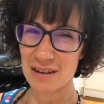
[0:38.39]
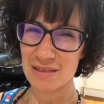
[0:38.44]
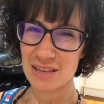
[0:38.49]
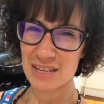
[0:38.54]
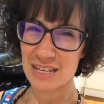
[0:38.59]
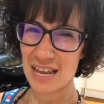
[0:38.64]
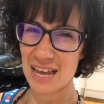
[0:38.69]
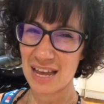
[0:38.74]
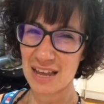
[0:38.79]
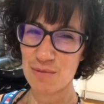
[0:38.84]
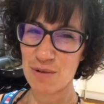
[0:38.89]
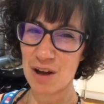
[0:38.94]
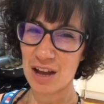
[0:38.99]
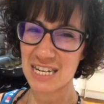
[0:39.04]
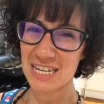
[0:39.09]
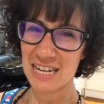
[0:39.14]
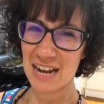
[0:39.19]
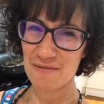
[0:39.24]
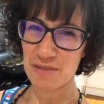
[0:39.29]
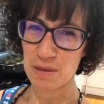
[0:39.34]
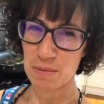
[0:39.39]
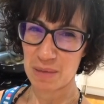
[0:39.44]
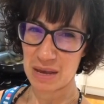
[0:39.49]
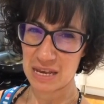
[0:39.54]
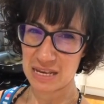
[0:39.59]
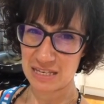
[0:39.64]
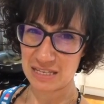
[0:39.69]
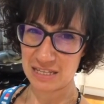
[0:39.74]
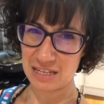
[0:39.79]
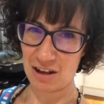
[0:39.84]
today I didn't have the
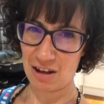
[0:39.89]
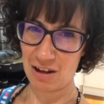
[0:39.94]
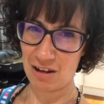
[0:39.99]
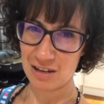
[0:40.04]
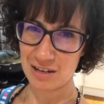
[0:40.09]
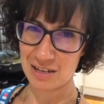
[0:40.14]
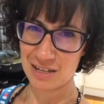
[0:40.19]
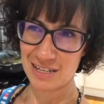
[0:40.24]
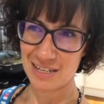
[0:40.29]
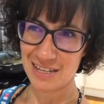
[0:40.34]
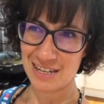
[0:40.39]
best start.